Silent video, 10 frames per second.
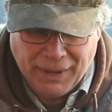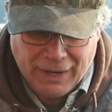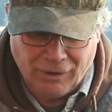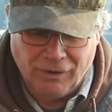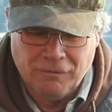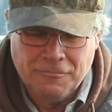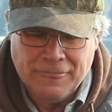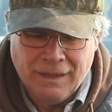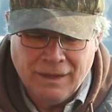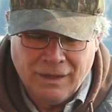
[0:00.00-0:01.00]
better.
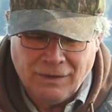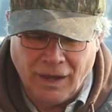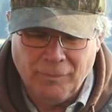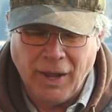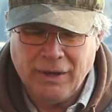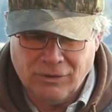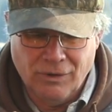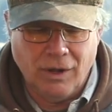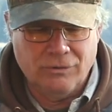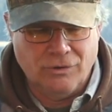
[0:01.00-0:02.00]
Now
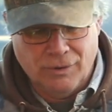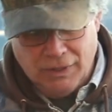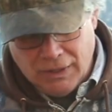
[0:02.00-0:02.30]
I'll do it